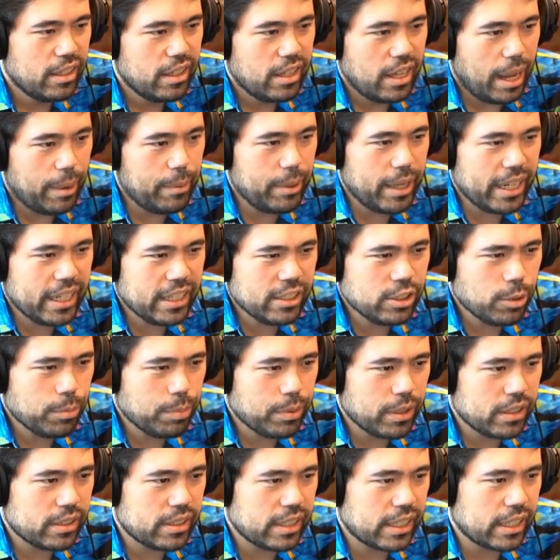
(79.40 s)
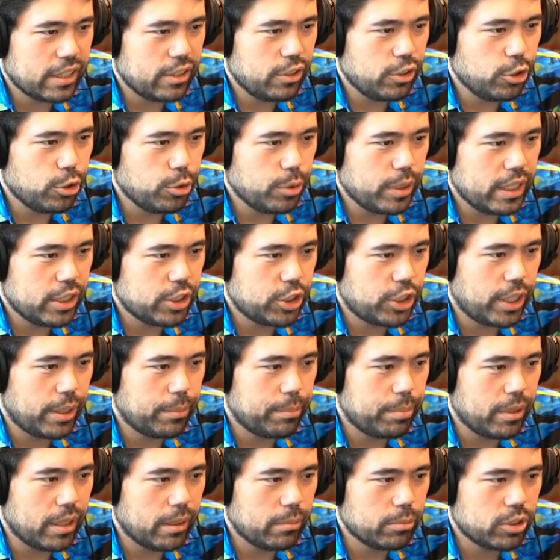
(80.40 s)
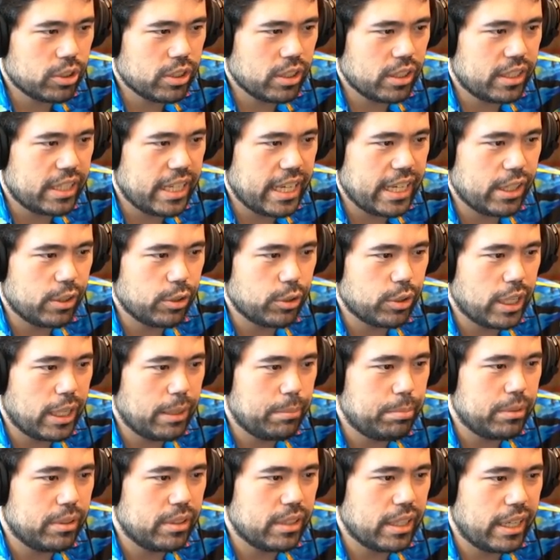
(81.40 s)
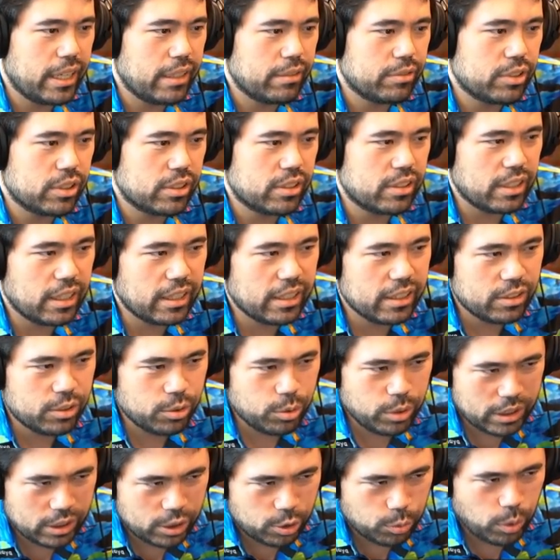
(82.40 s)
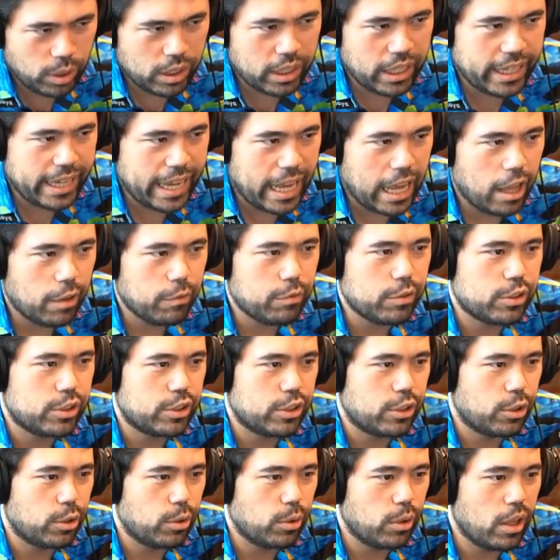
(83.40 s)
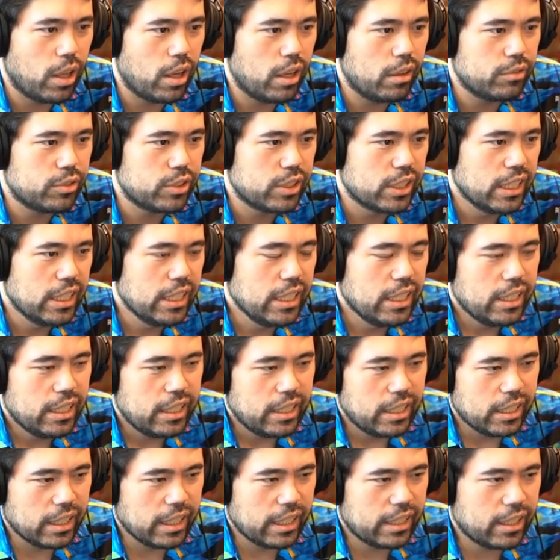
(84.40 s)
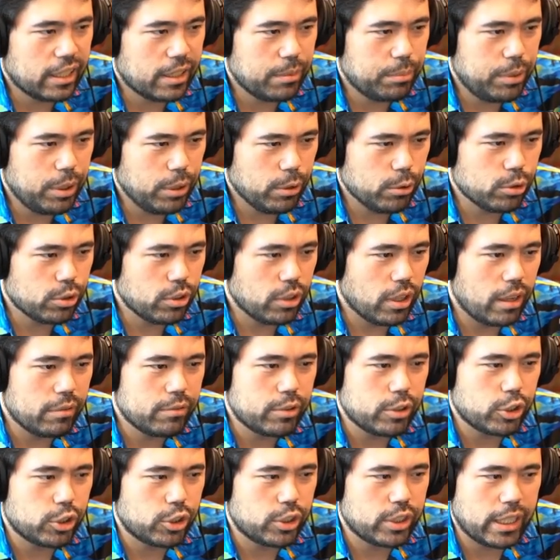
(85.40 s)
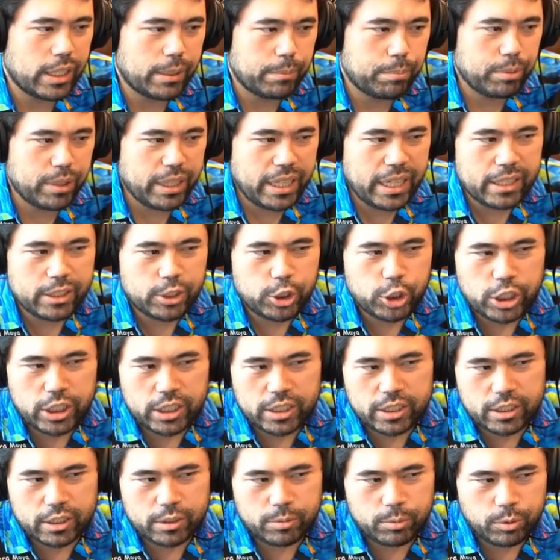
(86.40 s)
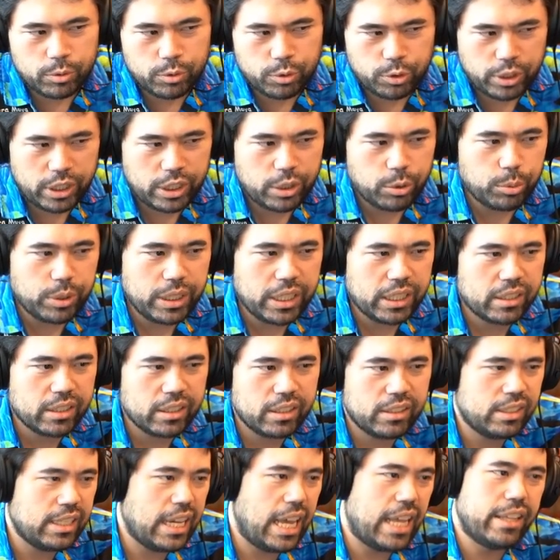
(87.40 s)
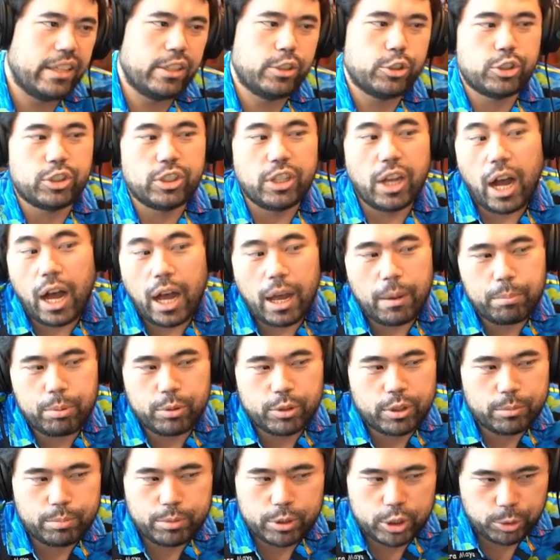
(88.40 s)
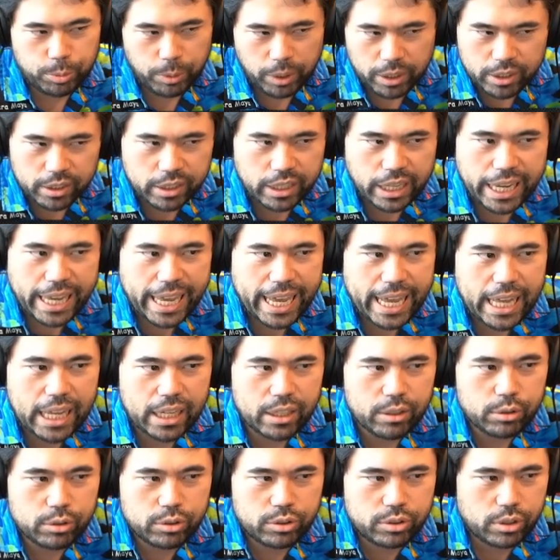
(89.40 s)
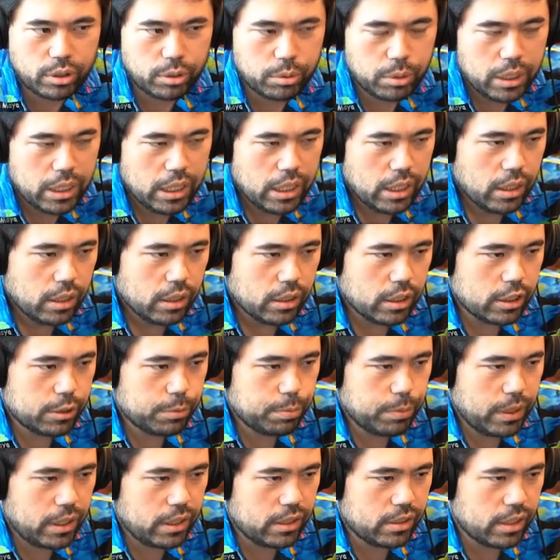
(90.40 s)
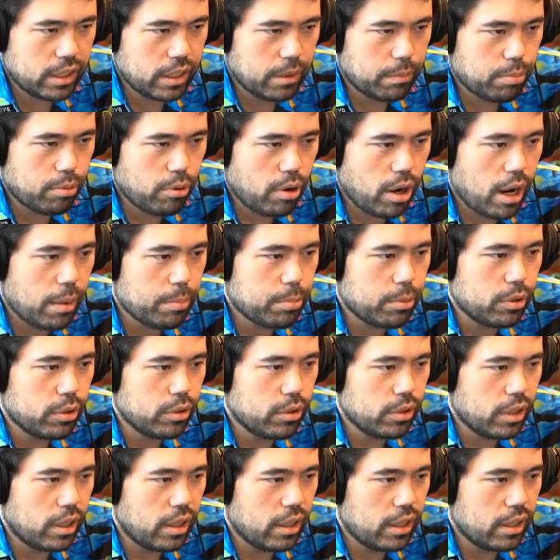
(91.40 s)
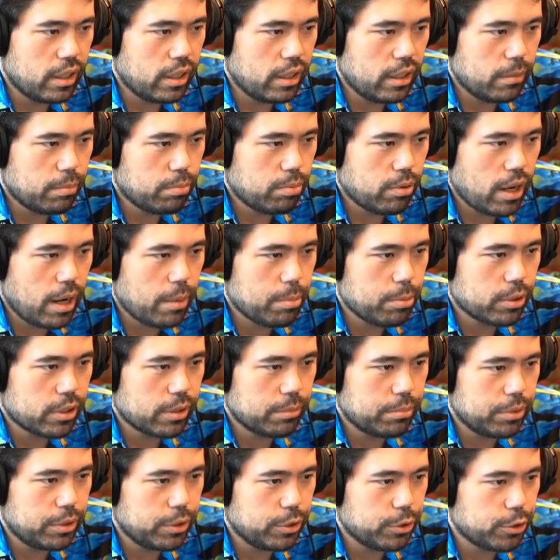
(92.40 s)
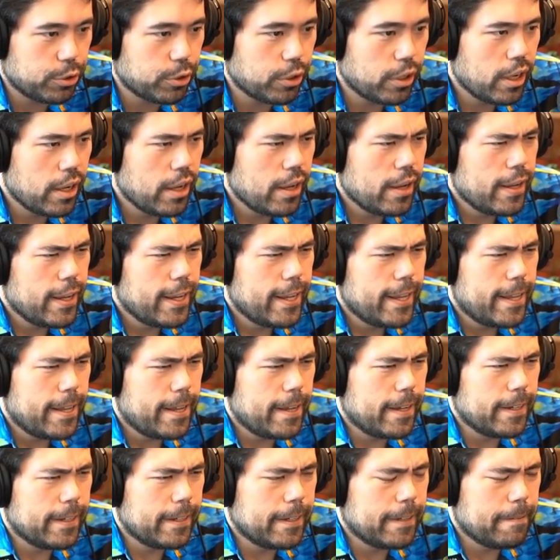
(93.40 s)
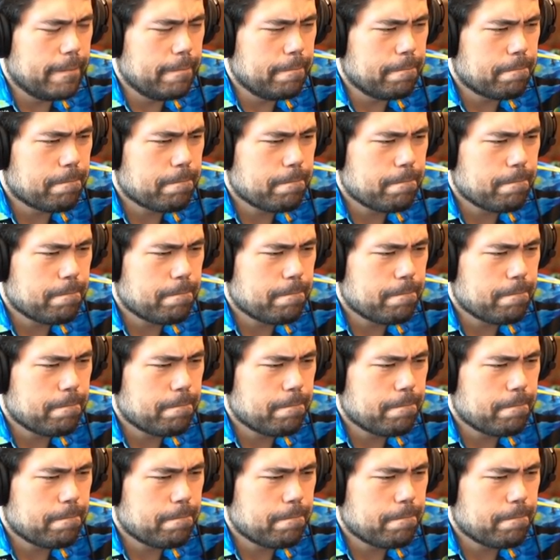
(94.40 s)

I mean I guess I'll play this like a new age hippie I'm just gonna take and go knight knight f6 this is this is what like alpha zero loves like the computers love to just like play a g6 move create a weakness and then just not put the bishop on the diagonal so let's play this like a proper uh proper computer um